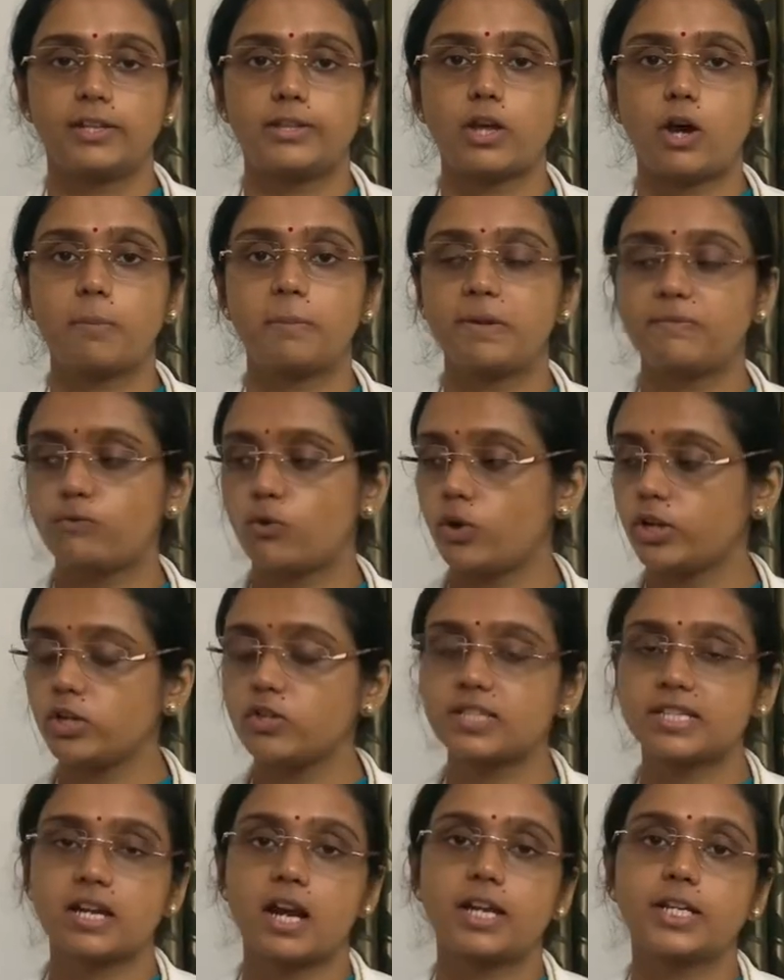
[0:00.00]
Now before
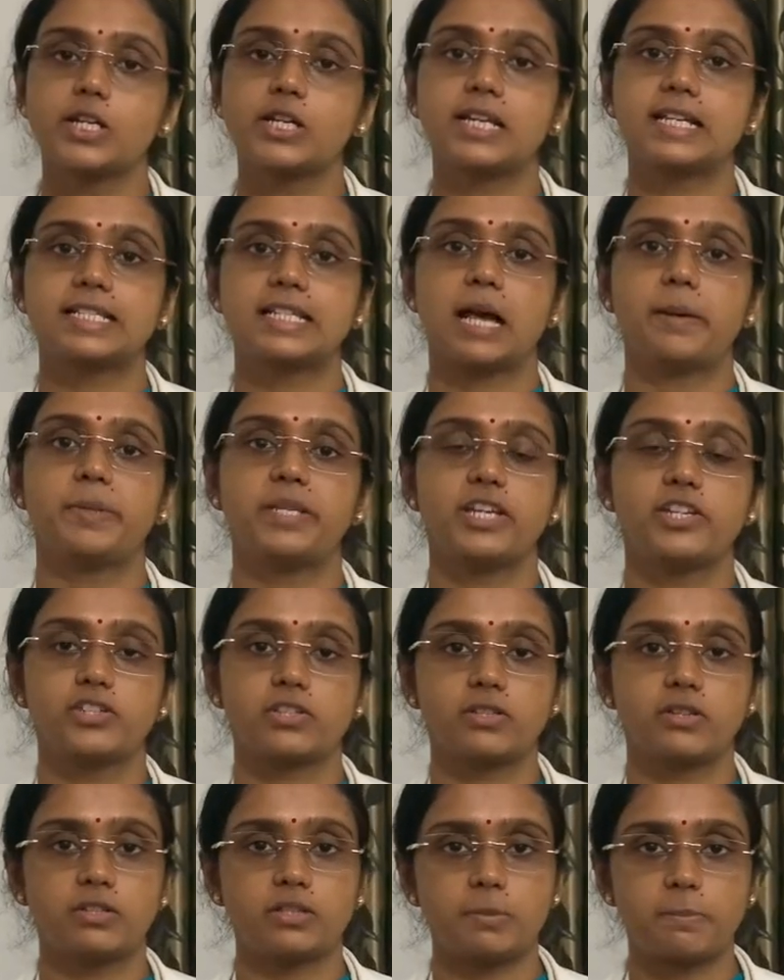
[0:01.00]
you start your
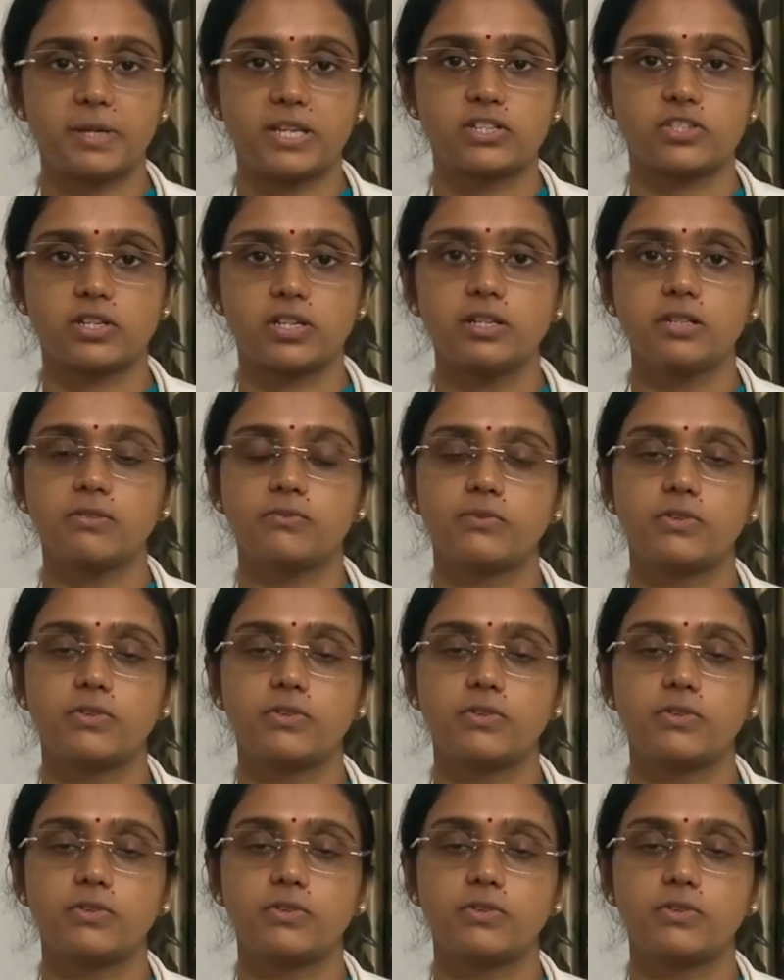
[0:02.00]
examination of the patient,